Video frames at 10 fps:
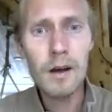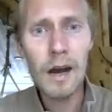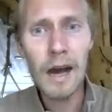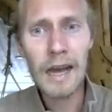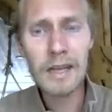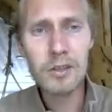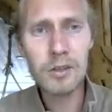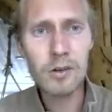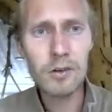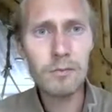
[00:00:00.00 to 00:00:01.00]

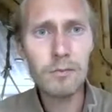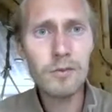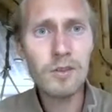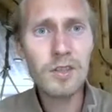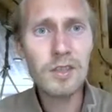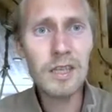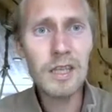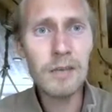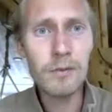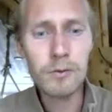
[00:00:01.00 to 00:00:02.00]
actor
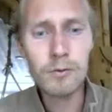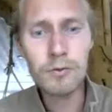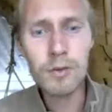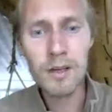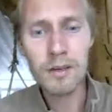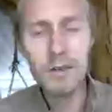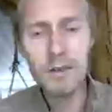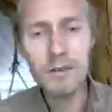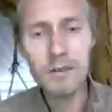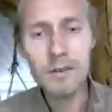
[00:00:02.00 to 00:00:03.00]
Steve Coogan
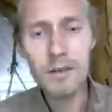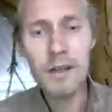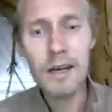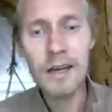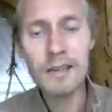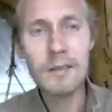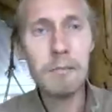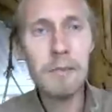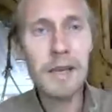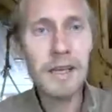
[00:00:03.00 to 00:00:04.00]
as the
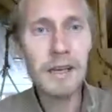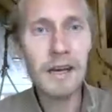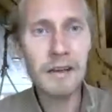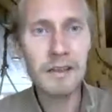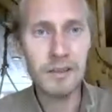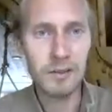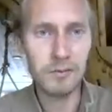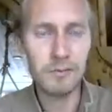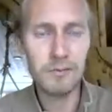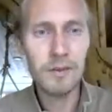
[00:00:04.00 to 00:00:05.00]
main character,
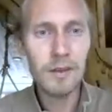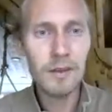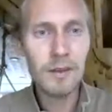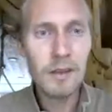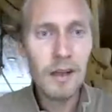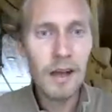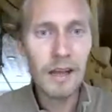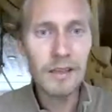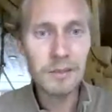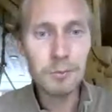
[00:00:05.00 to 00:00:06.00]

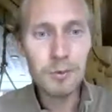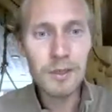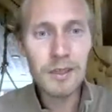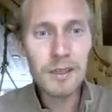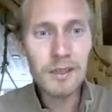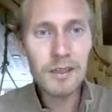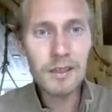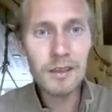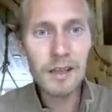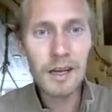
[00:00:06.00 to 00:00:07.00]
and I really
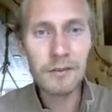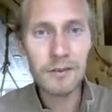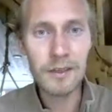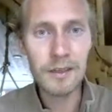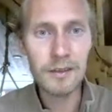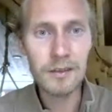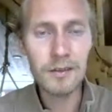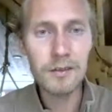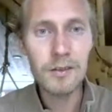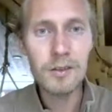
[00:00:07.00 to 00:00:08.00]
loved it.
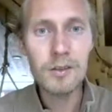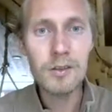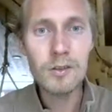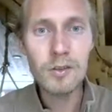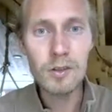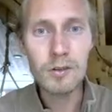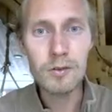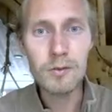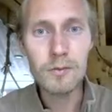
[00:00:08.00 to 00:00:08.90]
So